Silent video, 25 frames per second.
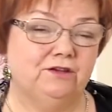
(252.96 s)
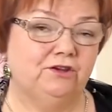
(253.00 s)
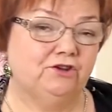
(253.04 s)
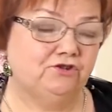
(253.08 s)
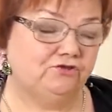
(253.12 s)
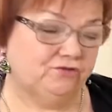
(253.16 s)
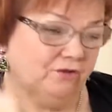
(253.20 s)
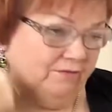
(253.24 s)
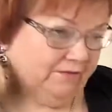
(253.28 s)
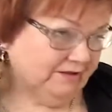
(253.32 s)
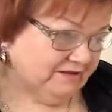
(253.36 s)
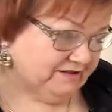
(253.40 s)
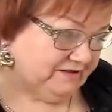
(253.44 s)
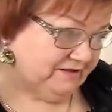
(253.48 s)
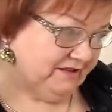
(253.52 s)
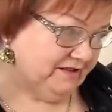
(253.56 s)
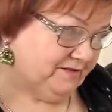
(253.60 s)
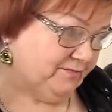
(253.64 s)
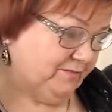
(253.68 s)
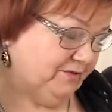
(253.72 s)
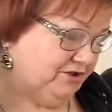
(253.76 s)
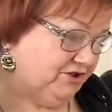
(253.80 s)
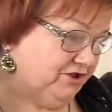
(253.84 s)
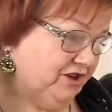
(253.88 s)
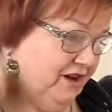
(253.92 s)
This
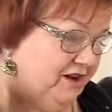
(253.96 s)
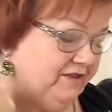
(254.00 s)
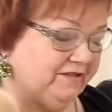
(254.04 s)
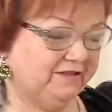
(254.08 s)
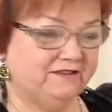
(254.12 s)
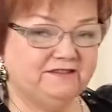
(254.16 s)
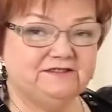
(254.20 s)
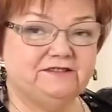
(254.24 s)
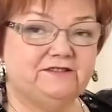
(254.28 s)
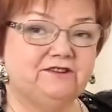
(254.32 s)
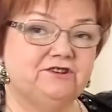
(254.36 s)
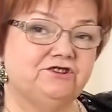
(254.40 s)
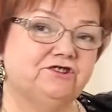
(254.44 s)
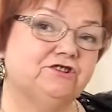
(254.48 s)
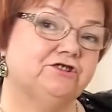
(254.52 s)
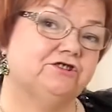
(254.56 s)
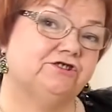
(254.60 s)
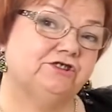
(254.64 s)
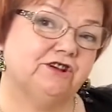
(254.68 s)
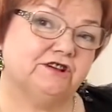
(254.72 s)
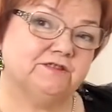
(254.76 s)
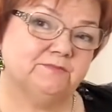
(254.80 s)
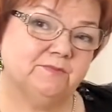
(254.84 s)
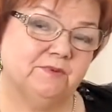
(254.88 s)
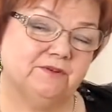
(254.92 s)
part is not
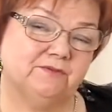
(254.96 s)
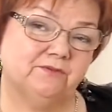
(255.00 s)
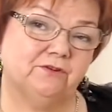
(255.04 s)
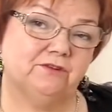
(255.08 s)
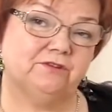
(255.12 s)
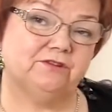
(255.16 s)
comfortable.